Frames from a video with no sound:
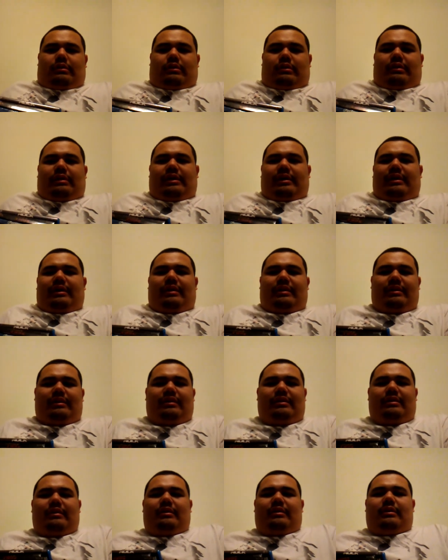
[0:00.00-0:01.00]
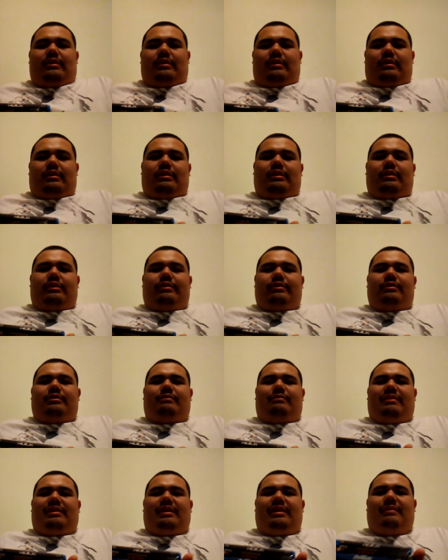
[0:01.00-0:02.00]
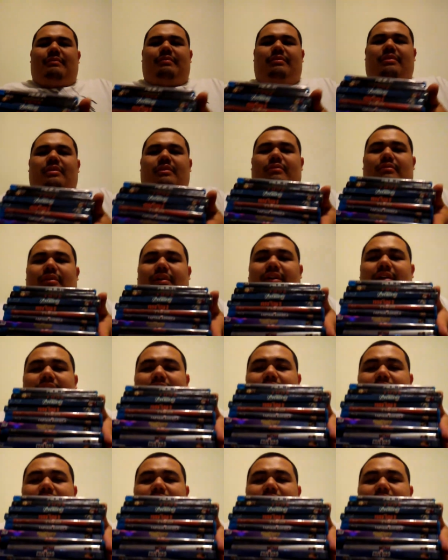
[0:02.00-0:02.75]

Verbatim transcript: Alright, here's my Blu-ray